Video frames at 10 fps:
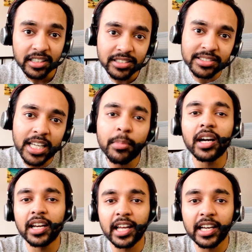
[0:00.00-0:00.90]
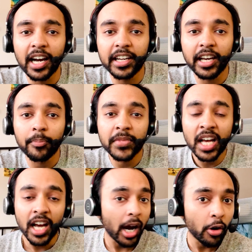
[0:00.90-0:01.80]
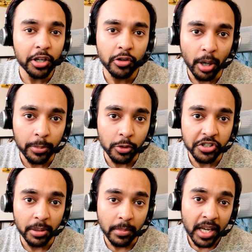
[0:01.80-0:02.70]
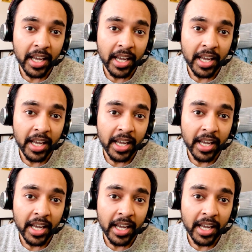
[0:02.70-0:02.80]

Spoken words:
the same underlying idea? How did you approach them?